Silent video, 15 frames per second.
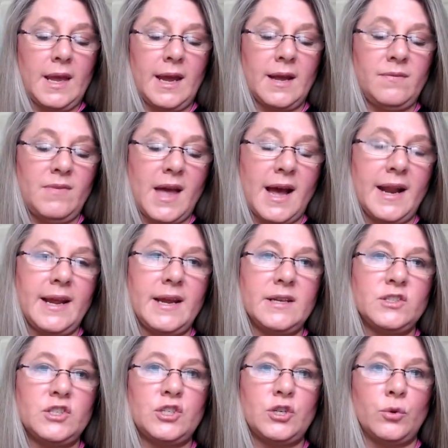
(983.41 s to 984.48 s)
and that
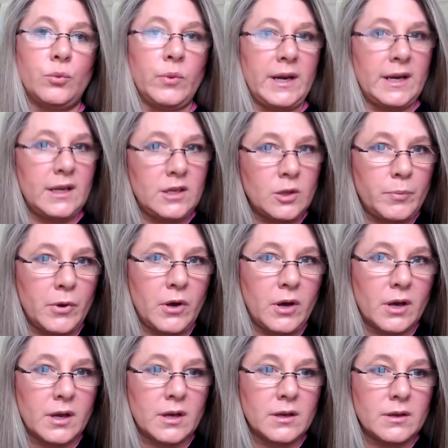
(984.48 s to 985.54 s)
is to read the
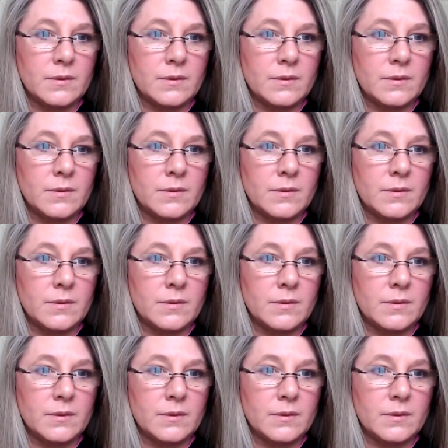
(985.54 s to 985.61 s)
book